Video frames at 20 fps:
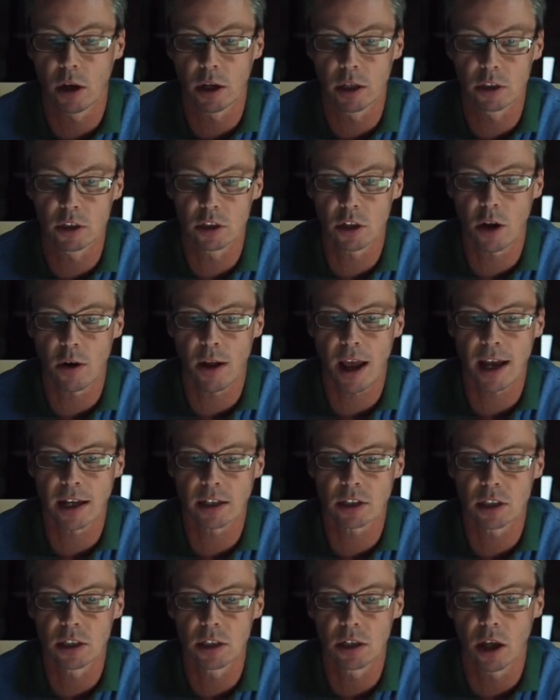because I don't
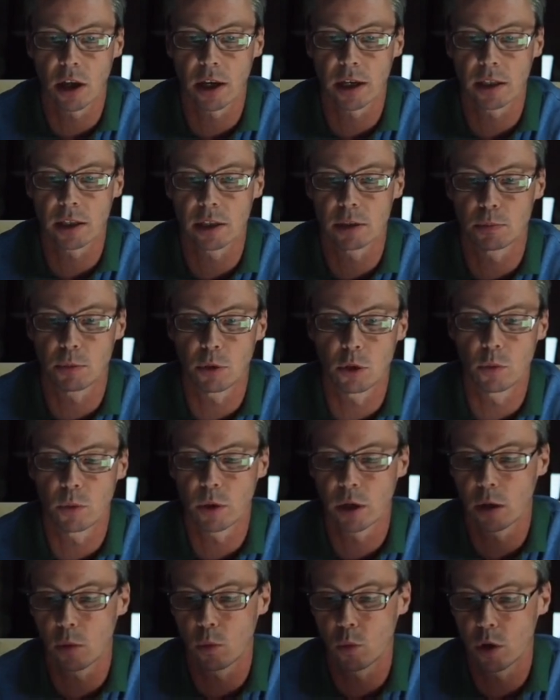actually like this blue, and we're
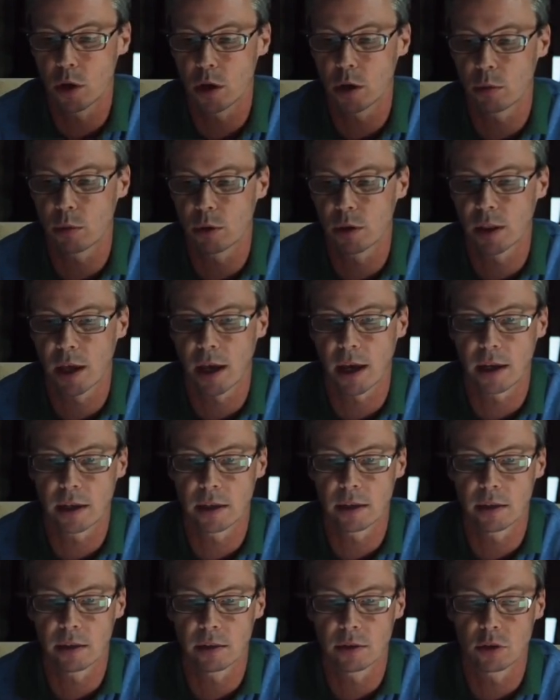going to work with
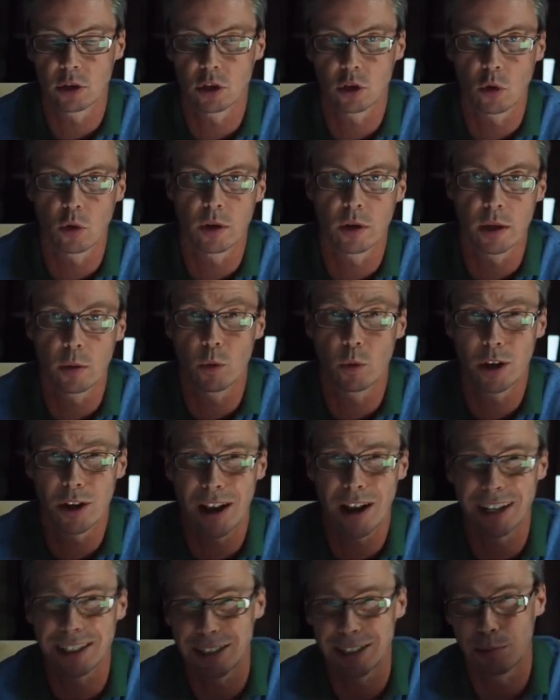that shortly, and we're going to
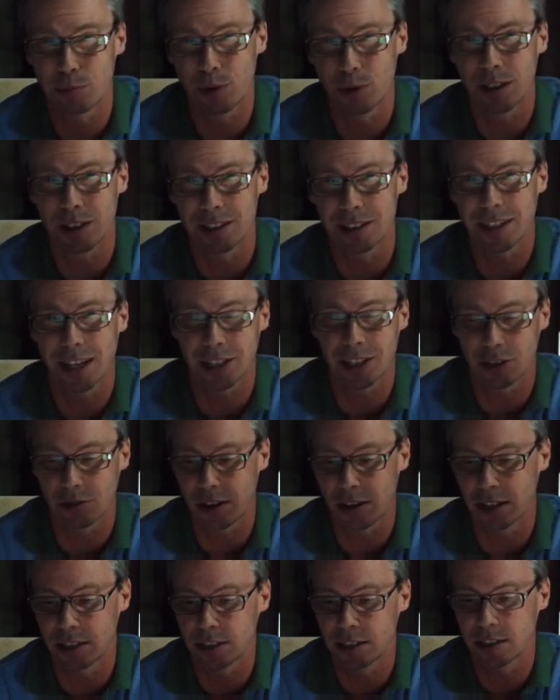actually bring the
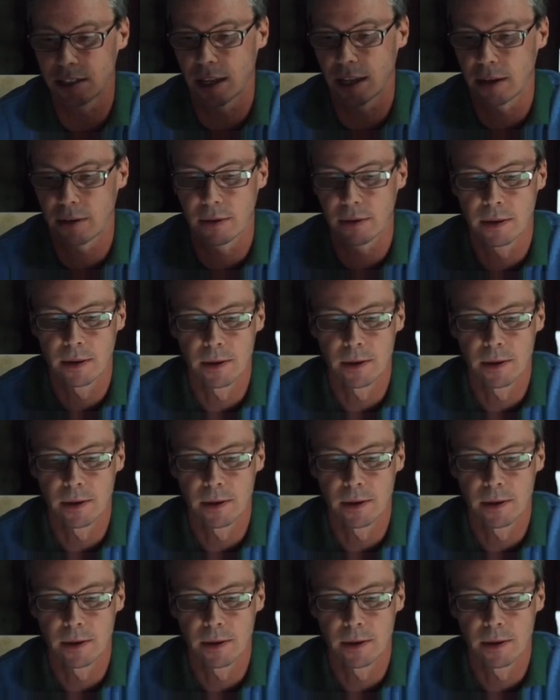saturation down.